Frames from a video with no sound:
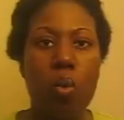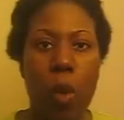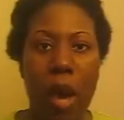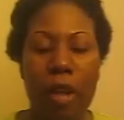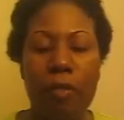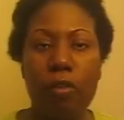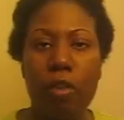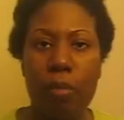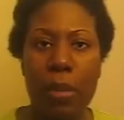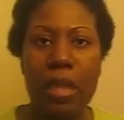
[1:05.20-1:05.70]

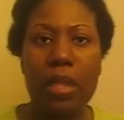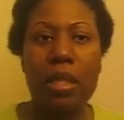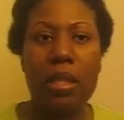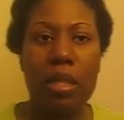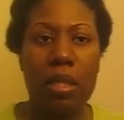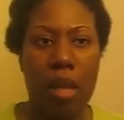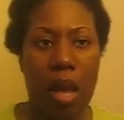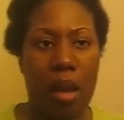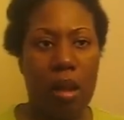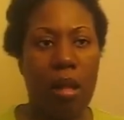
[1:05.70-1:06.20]
wet for me to
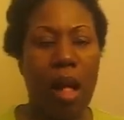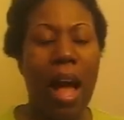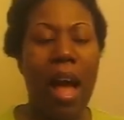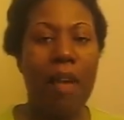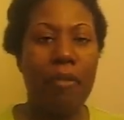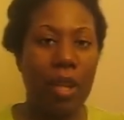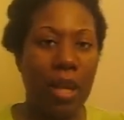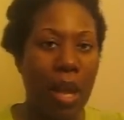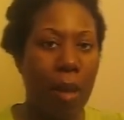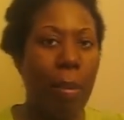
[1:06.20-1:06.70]
detangle. I
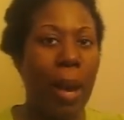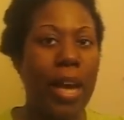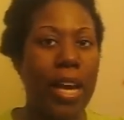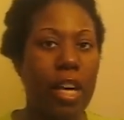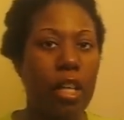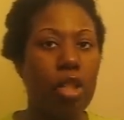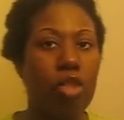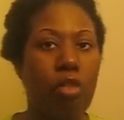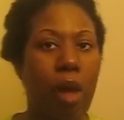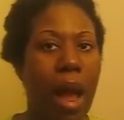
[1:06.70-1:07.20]
have to let my
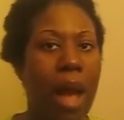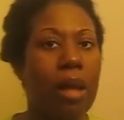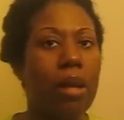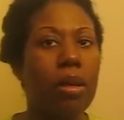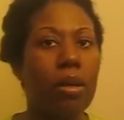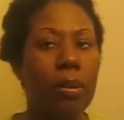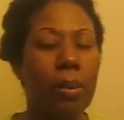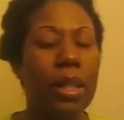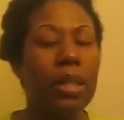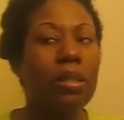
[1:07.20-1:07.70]
hair dry a
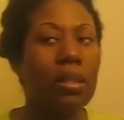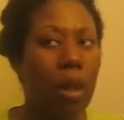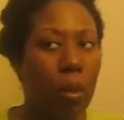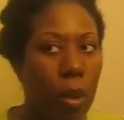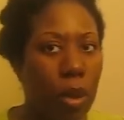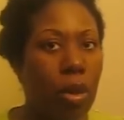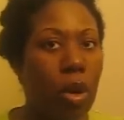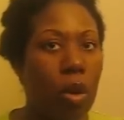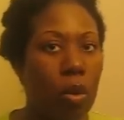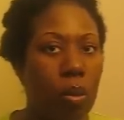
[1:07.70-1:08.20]
little bit. Some
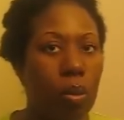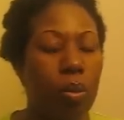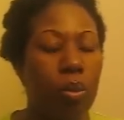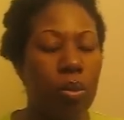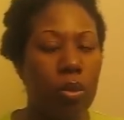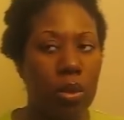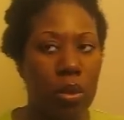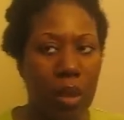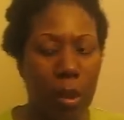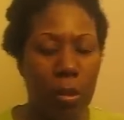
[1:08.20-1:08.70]

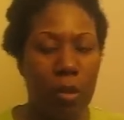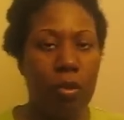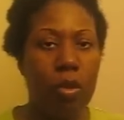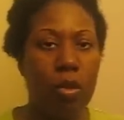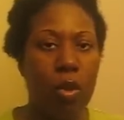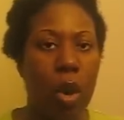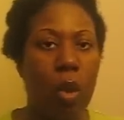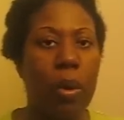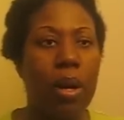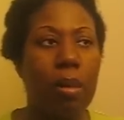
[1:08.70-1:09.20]
of you
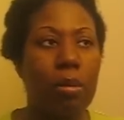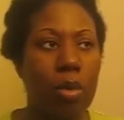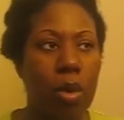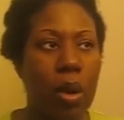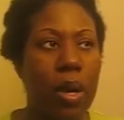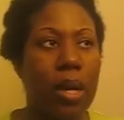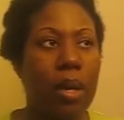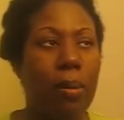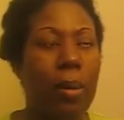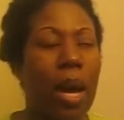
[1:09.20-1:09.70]
know what I'm
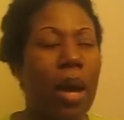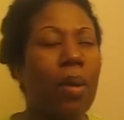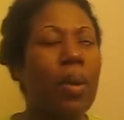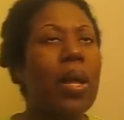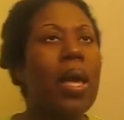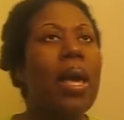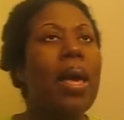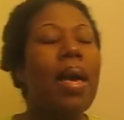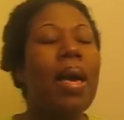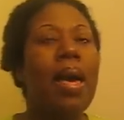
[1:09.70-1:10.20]
talking
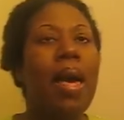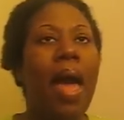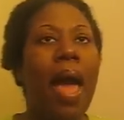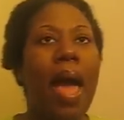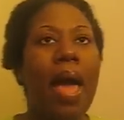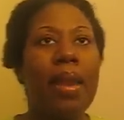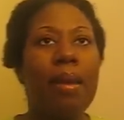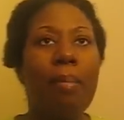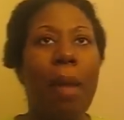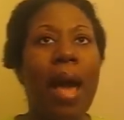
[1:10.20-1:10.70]
about.
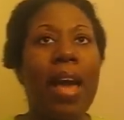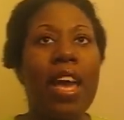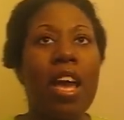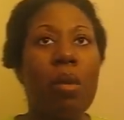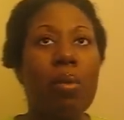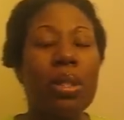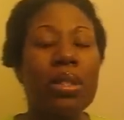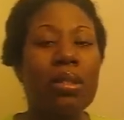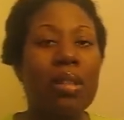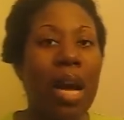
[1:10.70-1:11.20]
And my
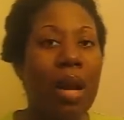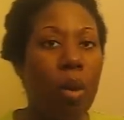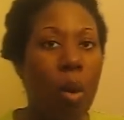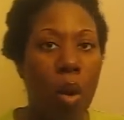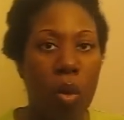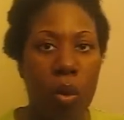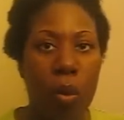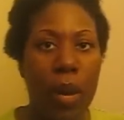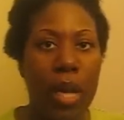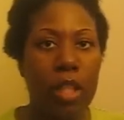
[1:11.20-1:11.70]
hair was not
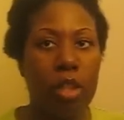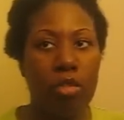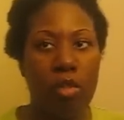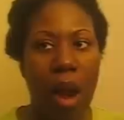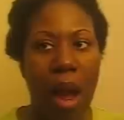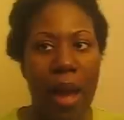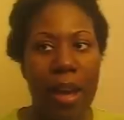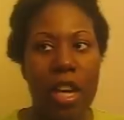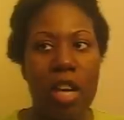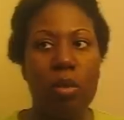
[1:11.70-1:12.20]
all the way
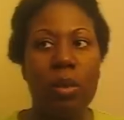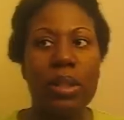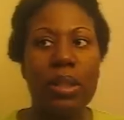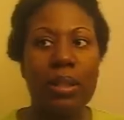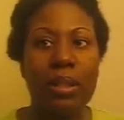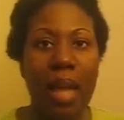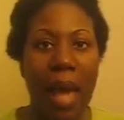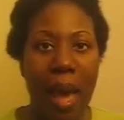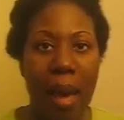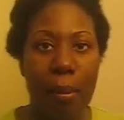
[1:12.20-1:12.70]
dry. It
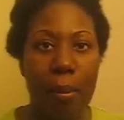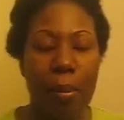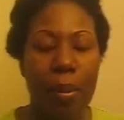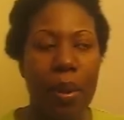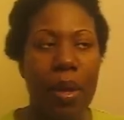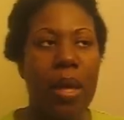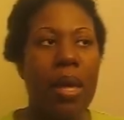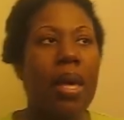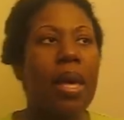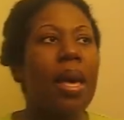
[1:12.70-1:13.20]
was damp.
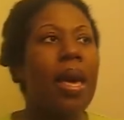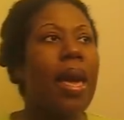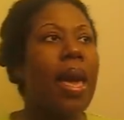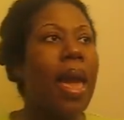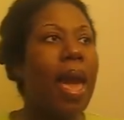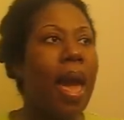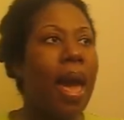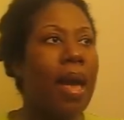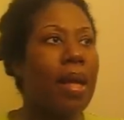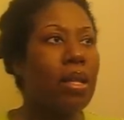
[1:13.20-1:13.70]

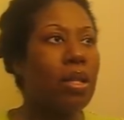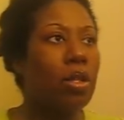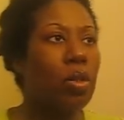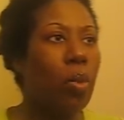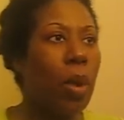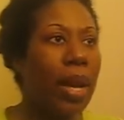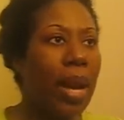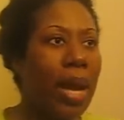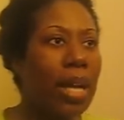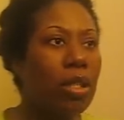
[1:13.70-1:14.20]
And
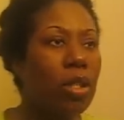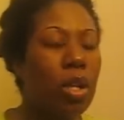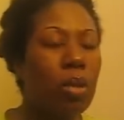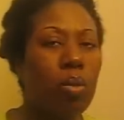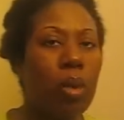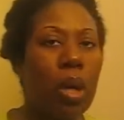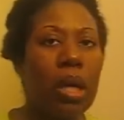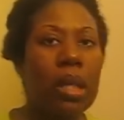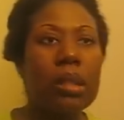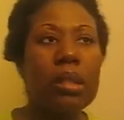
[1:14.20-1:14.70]
what I did
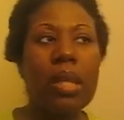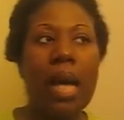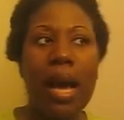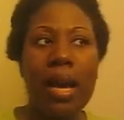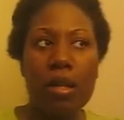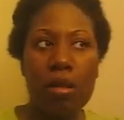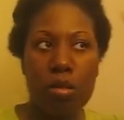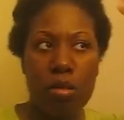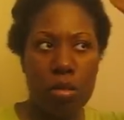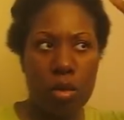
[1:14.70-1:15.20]
was
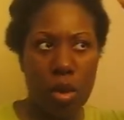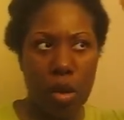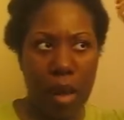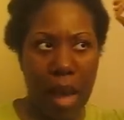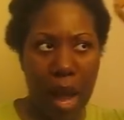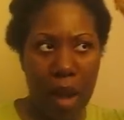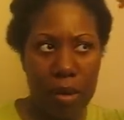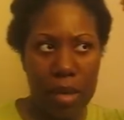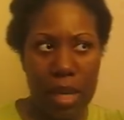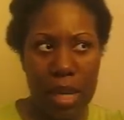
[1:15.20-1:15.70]
I took
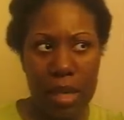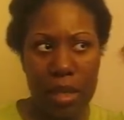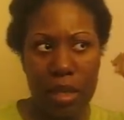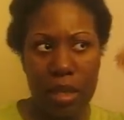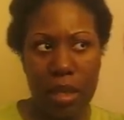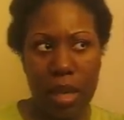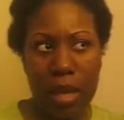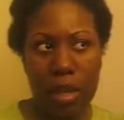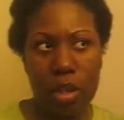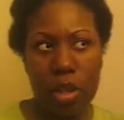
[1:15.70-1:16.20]
out each
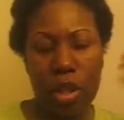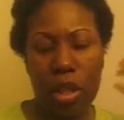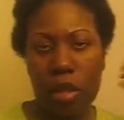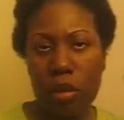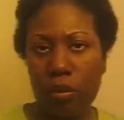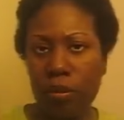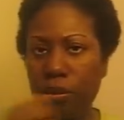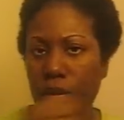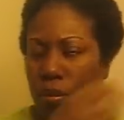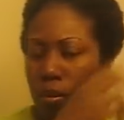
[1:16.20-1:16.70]
section